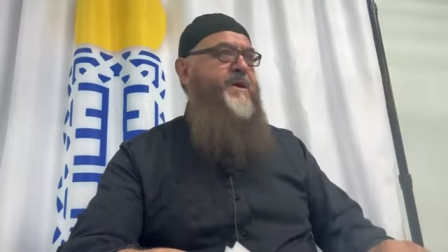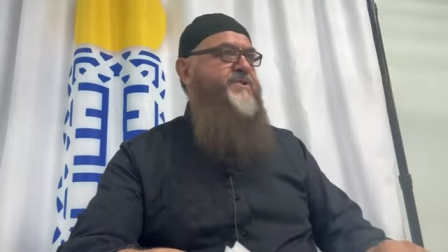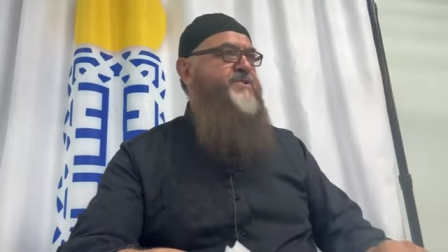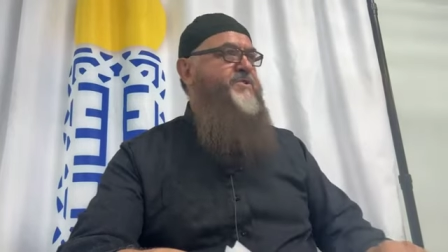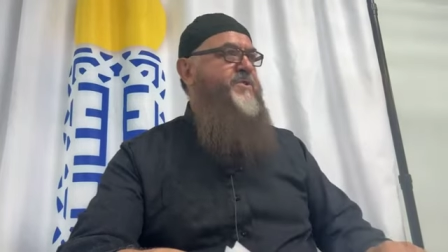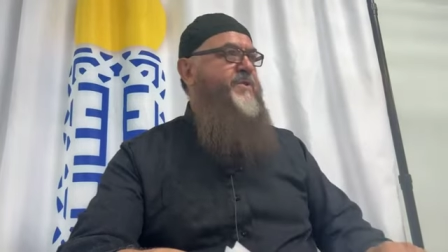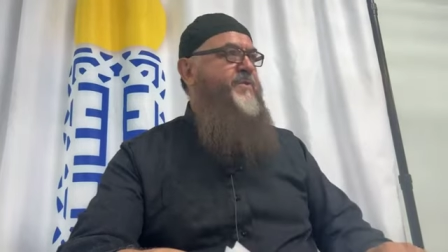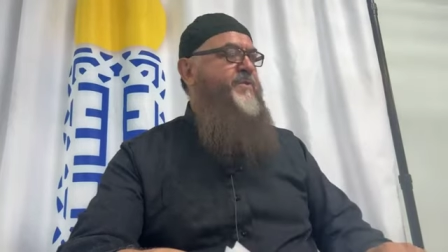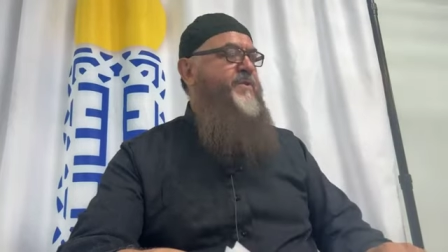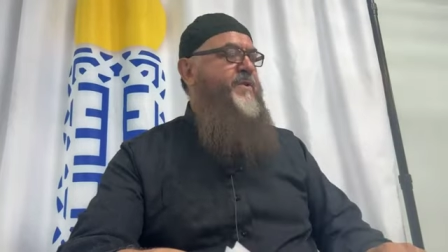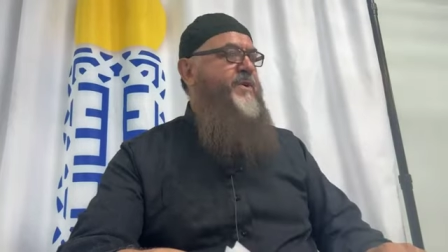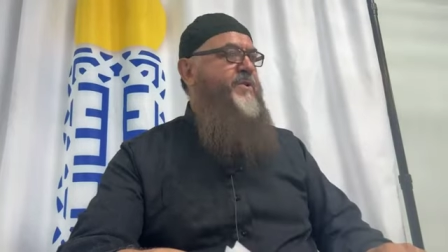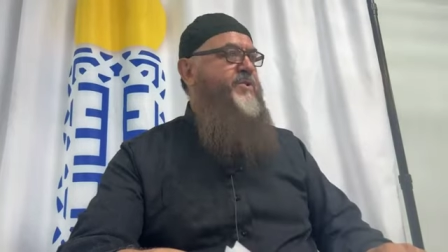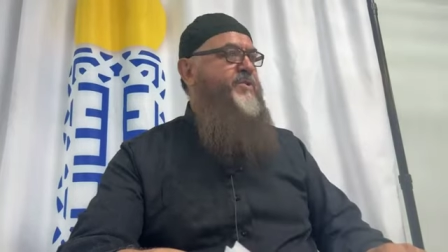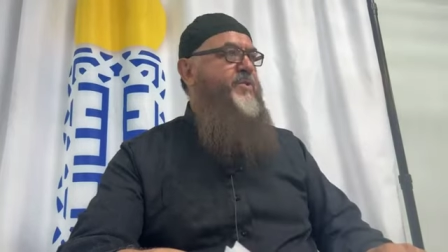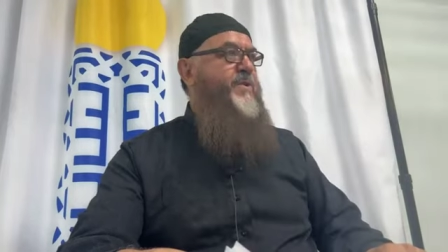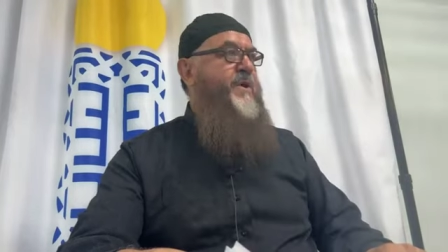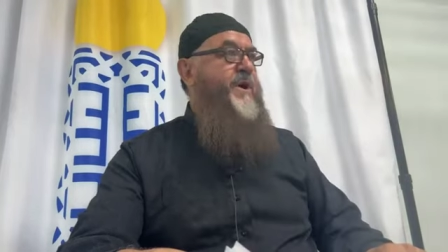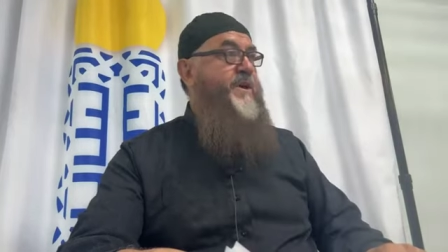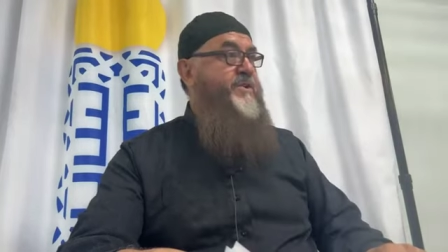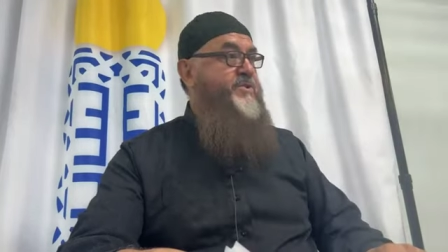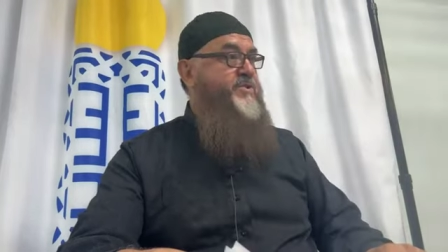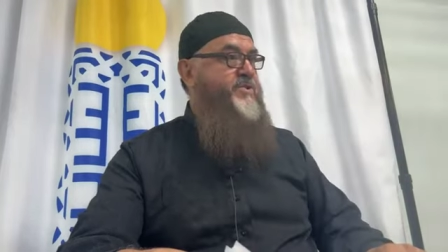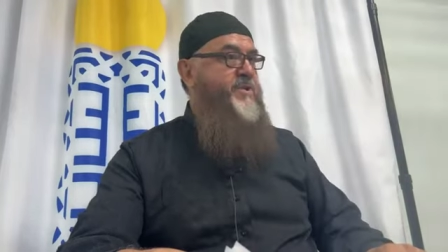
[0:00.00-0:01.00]
is referred
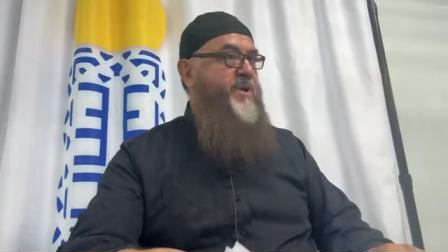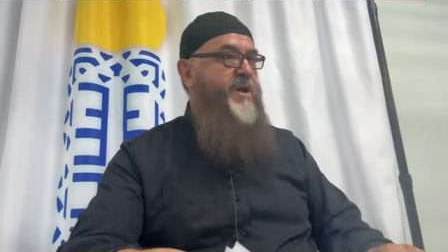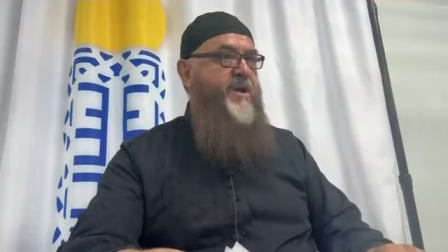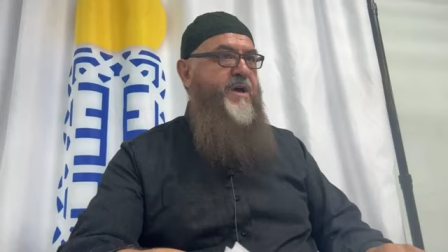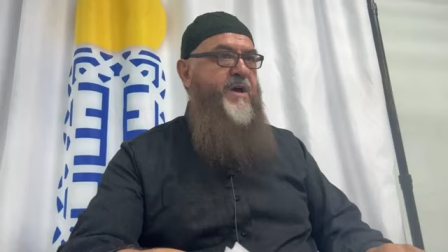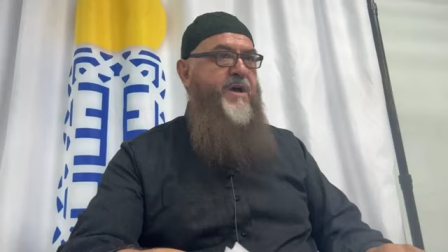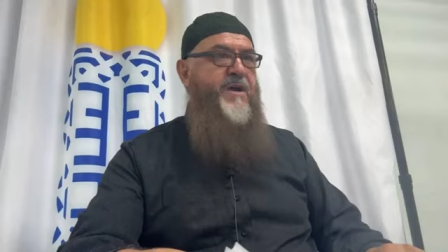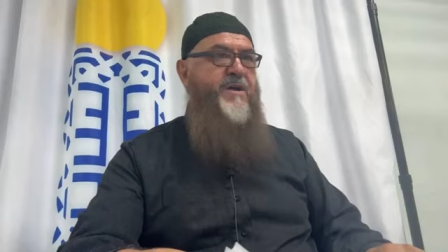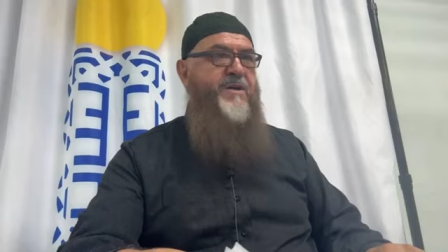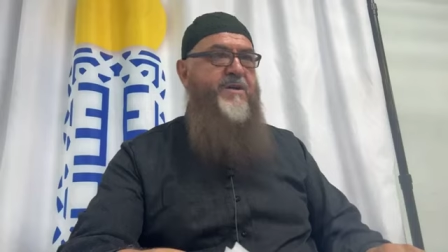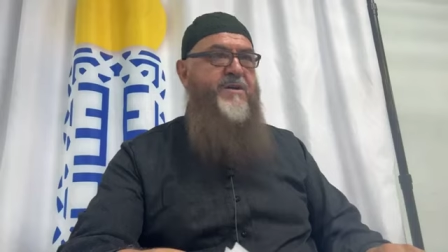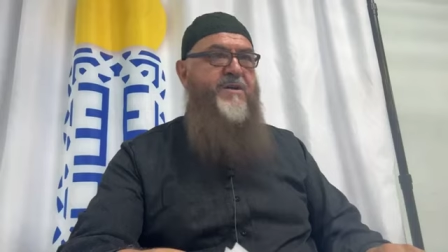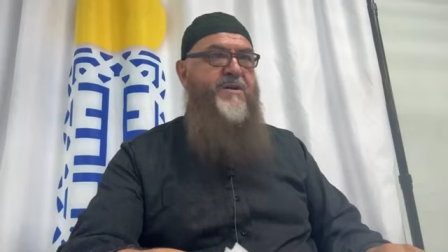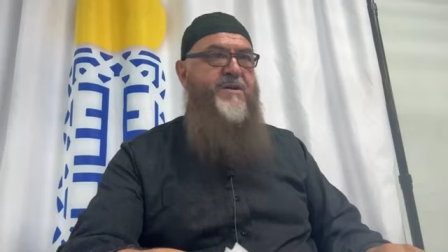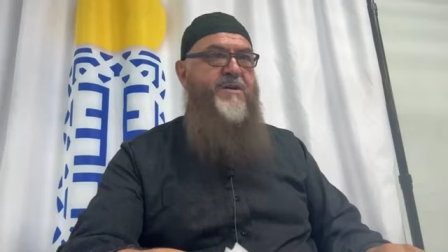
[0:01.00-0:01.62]
to as salah.